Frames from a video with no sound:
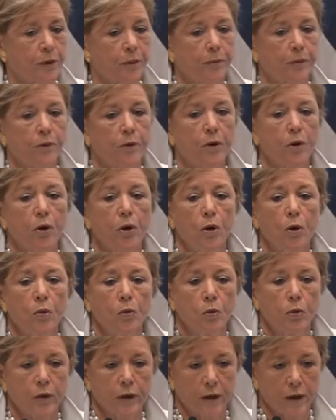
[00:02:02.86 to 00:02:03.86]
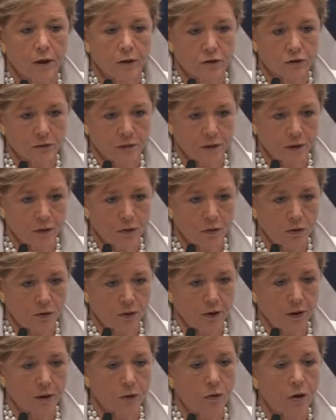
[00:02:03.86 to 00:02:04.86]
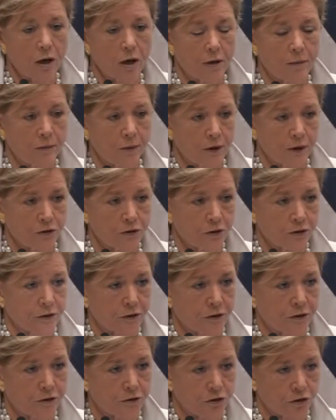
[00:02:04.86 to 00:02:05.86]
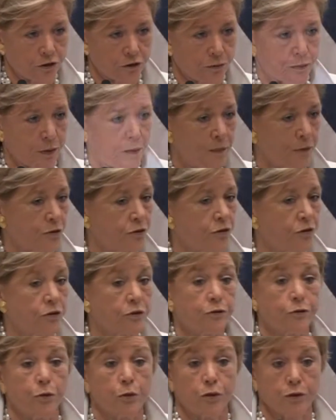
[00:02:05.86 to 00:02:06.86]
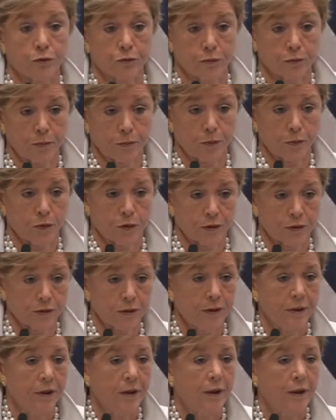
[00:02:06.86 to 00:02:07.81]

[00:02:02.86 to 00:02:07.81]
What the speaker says: people, working on something called the Iran Project that has just published its fourth report